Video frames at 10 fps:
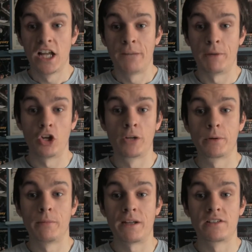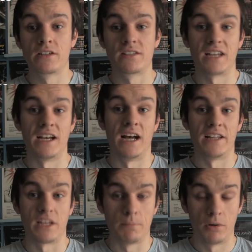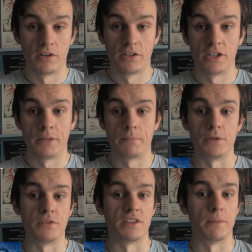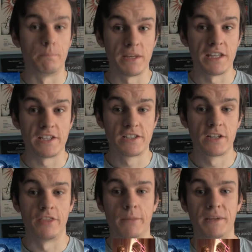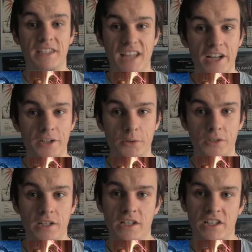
My honourable mentions are Anti-Porno, Beauty and the Beast, The Beguiled,